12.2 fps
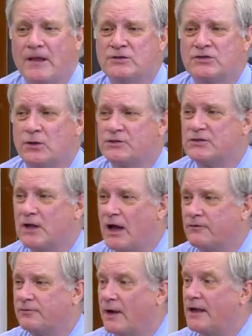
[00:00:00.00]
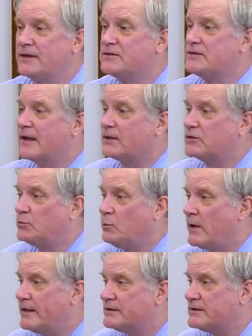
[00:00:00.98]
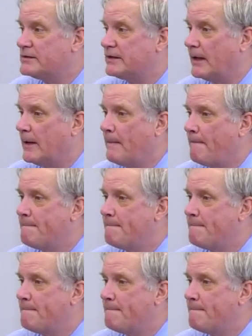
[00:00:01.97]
So it's not Friday, it's next Wednesday.